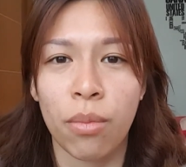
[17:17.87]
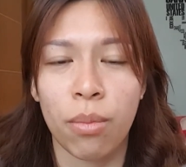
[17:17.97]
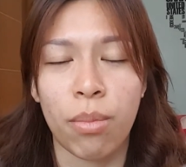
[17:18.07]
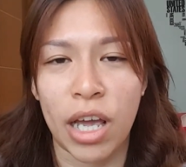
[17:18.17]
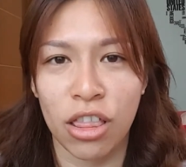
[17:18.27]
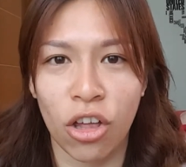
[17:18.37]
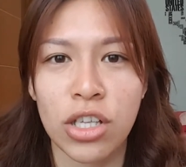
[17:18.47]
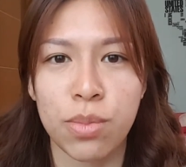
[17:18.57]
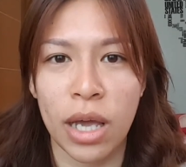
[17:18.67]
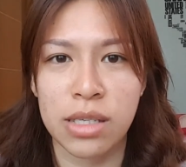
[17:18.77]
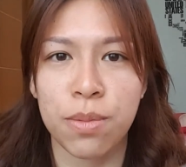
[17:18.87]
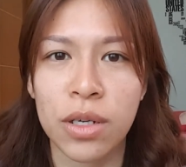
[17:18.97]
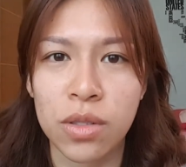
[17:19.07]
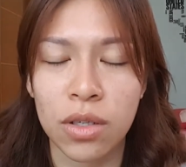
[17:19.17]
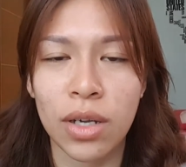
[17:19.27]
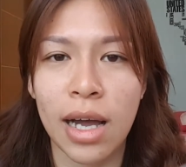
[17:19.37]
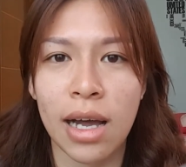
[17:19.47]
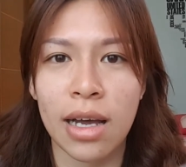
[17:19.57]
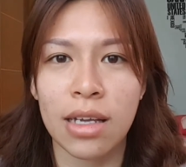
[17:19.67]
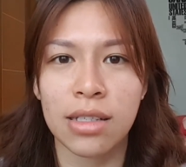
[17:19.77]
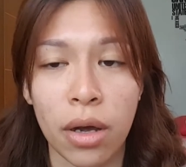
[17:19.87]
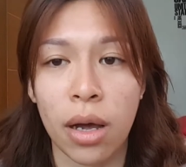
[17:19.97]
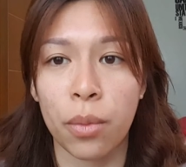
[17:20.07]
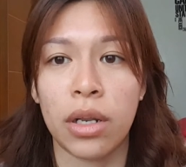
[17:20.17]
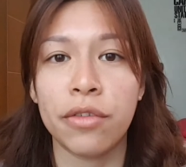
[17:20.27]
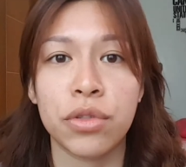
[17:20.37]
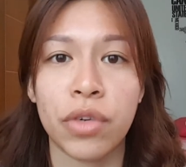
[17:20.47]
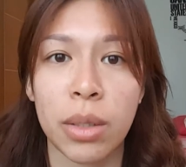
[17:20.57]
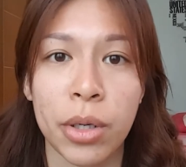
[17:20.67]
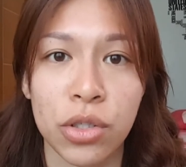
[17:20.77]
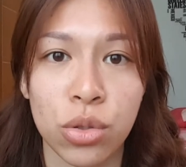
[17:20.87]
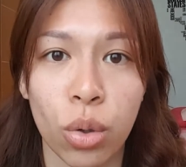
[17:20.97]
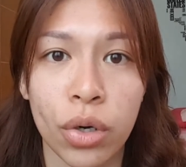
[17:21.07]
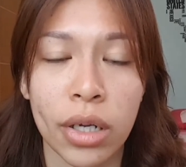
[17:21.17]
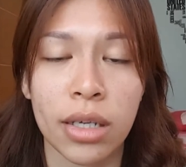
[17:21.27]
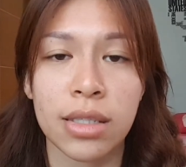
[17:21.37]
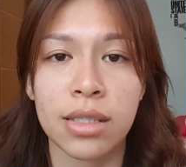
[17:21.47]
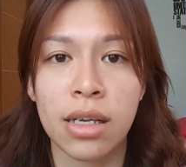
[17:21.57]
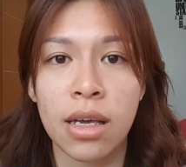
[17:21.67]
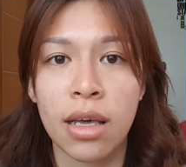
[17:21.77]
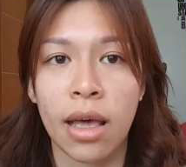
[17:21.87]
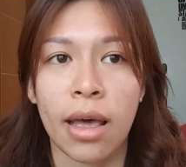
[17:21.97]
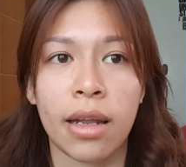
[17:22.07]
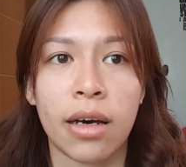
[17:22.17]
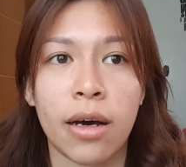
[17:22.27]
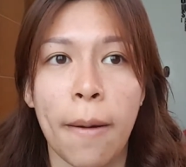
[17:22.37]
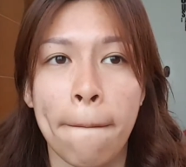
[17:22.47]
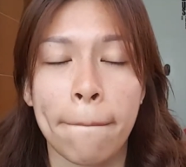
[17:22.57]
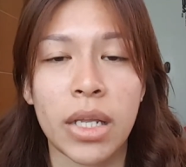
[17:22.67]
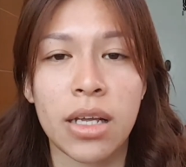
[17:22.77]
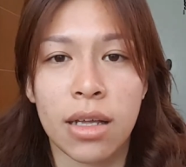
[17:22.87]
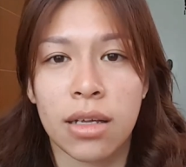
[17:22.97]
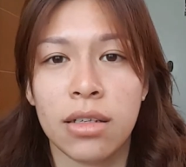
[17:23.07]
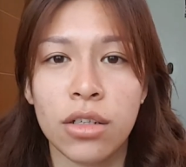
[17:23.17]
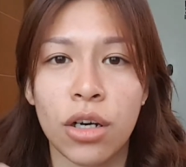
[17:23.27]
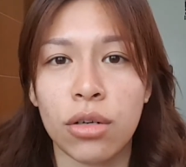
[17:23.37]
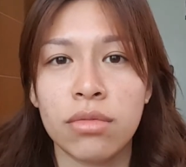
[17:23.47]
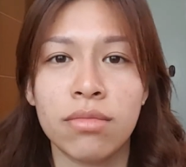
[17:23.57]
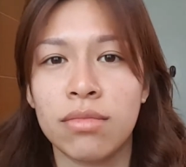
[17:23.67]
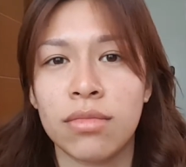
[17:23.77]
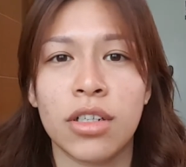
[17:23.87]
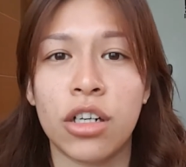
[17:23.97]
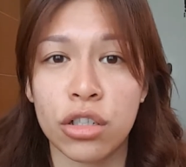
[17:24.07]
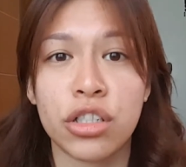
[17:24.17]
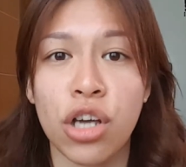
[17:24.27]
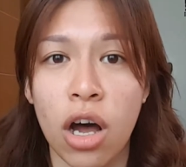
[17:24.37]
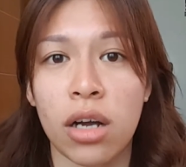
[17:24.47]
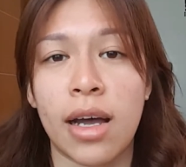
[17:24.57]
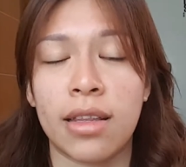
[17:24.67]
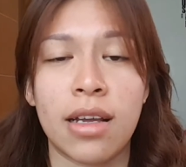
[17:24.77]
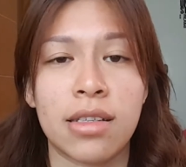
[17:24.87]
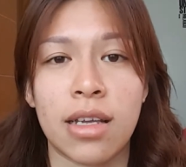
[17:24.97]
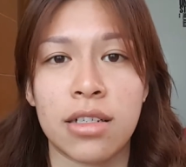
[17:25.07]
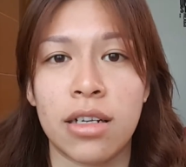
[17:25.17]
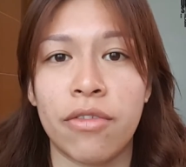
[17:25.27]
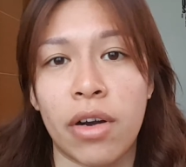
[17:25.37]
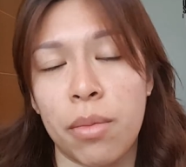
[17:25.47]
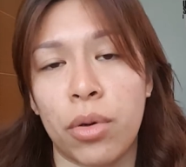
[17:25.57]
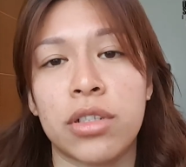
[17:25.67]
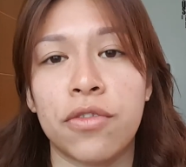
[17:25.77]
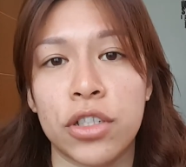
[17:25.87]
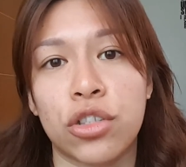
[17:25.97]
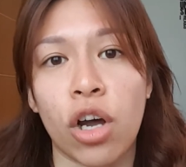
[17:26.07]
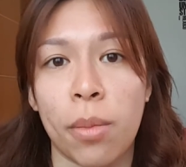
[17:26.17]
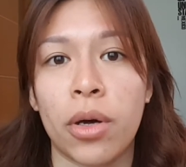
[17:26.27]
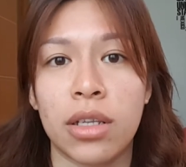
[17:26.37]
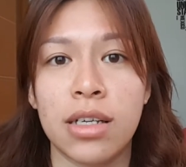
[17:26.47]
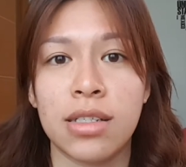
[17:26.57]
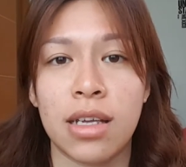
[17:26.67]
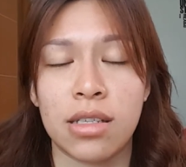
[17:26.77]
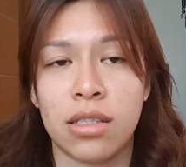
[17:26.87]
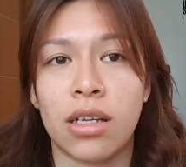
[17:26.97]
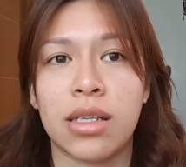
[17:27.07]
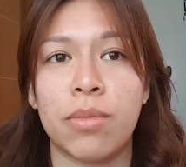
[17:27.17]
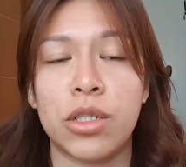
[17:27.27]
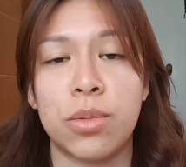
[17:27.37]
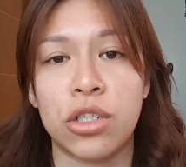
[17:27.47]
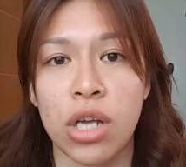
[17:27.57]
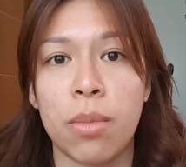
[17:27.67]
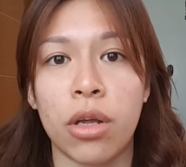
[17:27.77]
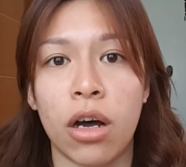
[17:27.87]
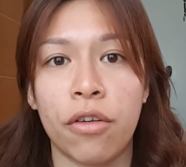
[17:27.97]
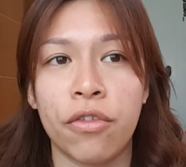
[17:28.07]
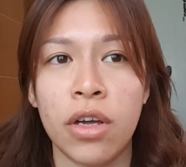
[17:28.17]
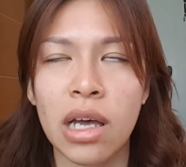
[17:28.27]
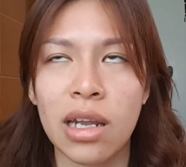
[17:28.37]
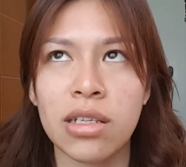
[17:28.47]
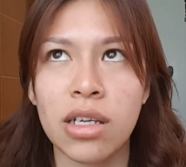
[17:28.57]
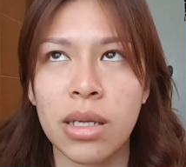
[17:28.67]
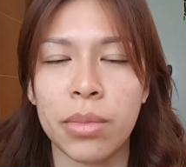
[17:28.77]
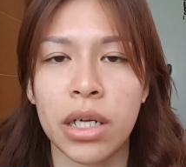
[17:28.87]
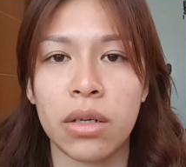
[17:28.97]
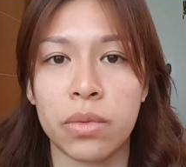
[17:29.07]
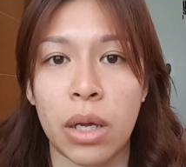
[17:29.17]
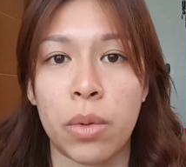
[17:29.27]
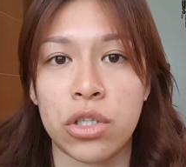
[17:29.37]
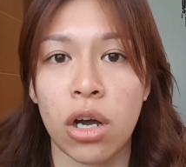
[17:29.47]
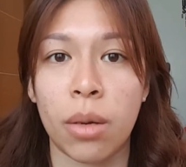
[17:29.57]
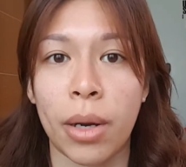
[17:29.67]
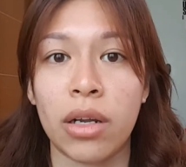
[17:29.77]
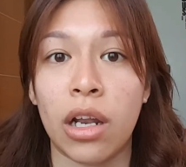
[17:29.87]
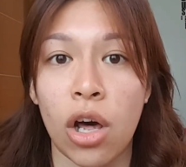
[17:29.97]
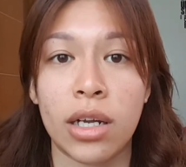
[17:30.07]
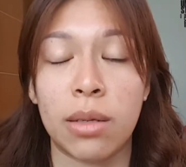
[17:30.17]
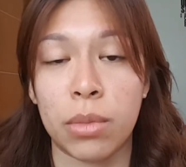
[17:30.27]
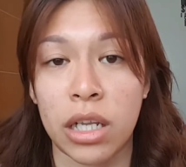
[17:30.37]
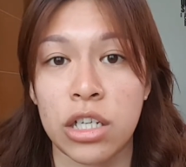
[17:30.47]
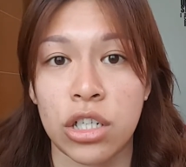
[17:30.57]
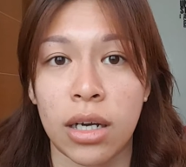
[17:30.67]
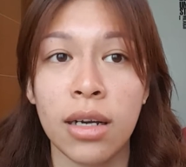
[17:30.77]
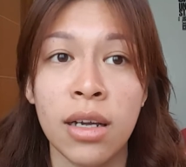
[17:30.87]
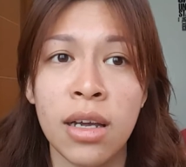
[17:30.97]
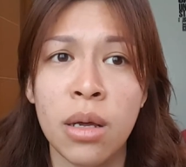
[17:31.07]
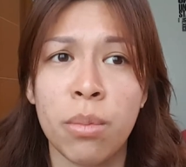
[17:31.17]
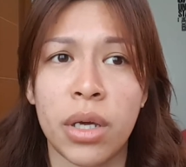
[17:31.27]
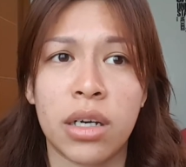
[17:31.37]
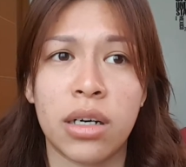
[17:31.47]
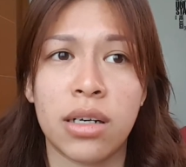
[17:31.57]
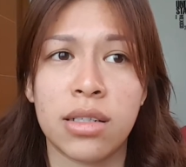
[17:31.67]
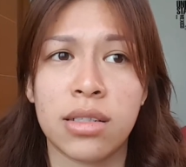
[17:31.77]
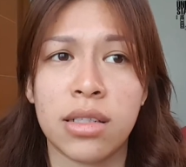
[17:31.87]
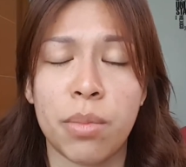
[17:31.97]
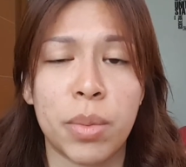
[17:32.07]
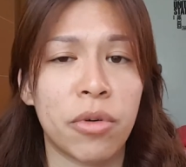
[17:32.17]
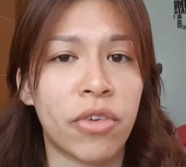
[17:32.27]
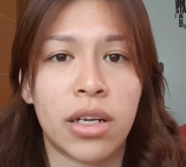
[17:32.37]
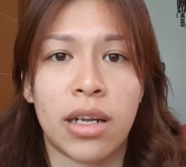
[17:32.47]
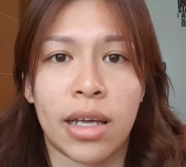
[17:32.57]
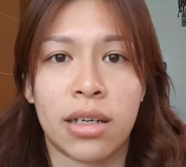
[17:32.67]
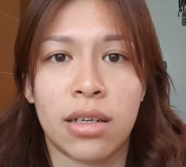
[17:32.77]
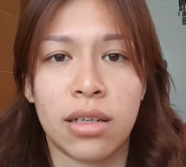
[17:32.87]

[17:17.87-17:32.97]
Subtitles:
my thoughts, my experience with you guys. I would love to read about your stories and, you know, girl talk. I think it's actually very important for us to talk about this. It's not something to be ashamed of. It is not something that we talk about a lot in Malaysia because some people find it like